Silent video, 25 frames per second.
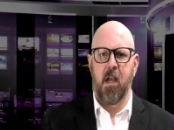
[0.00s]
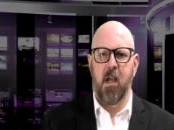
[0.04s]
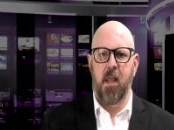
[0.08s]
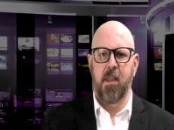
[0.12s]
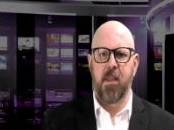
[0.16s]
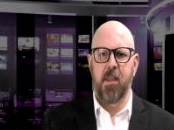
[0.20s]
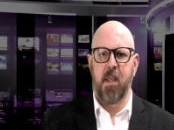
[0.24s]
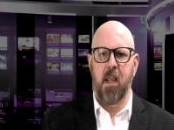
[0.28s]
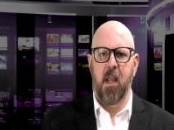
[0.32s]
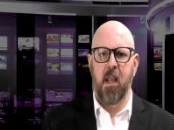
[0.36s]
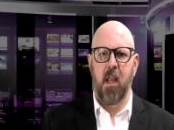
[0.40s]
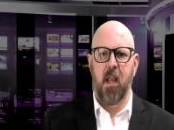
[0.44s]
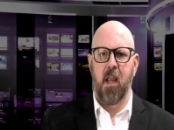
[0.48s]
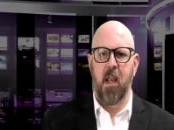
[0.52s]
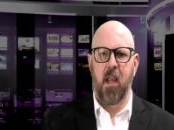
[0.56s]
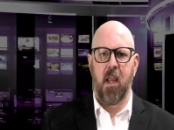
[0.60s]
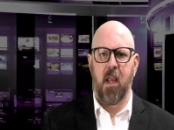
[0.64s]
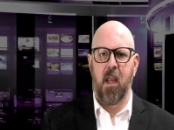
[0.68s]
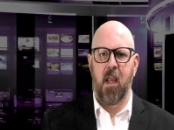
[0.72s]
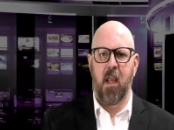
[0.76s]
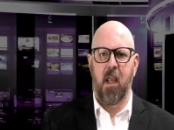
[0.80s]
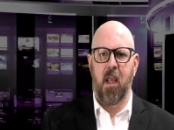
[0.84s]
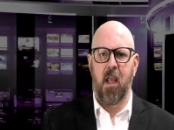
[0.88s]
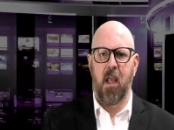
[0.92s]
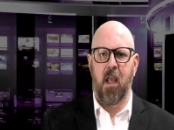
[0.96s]
Nothing.
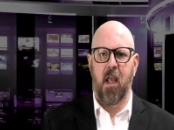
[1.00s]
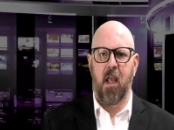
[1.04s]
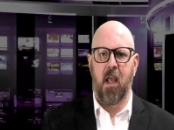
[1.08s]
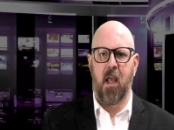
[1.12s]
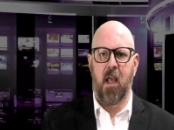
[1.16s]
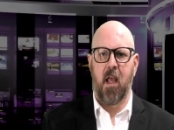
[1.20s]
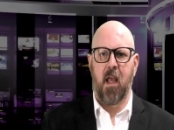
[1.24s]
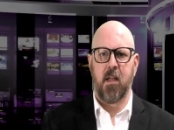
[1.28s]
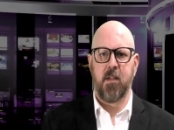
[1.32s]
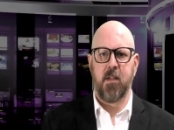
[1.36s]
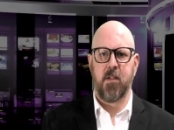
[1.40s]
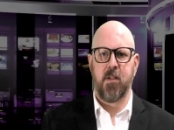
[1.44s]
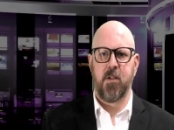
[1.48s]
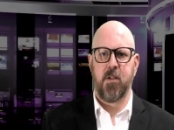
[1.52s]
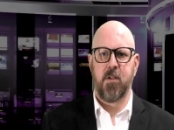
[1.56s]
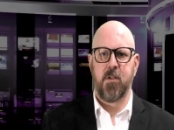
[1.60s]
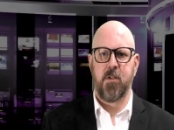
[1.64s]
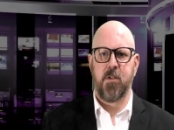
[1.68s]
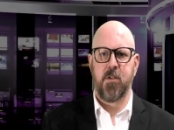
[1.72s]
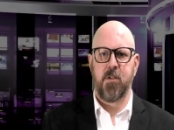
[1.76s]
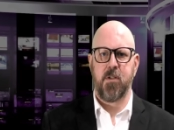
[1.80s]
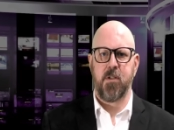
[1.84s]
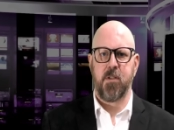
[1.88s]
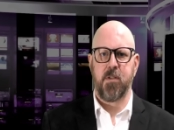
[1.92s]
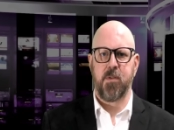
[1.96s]
I
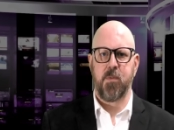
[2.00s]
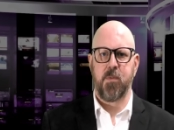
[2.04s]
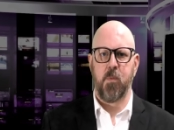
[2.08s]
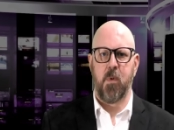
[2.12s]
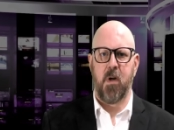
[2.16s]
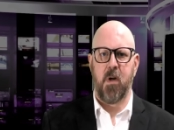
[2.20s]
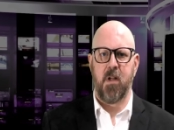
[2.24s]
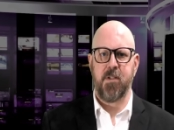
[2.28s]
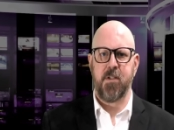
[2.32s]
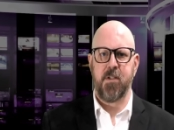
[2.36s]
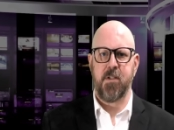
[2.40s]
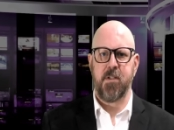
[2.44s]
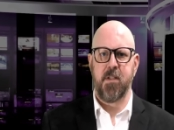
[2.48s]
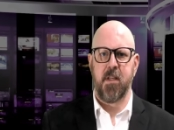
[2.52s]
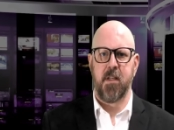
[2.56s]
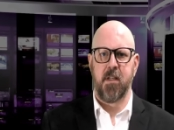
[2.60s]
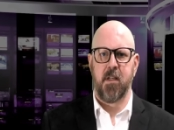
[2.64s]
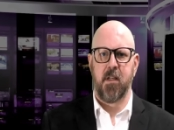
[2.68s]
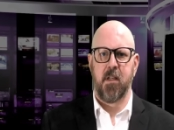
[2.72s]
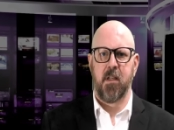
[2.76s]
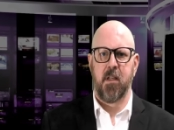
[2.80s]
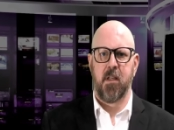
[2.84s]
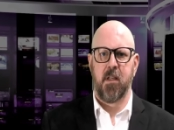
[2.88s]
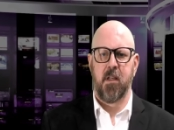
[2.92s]
just watched it.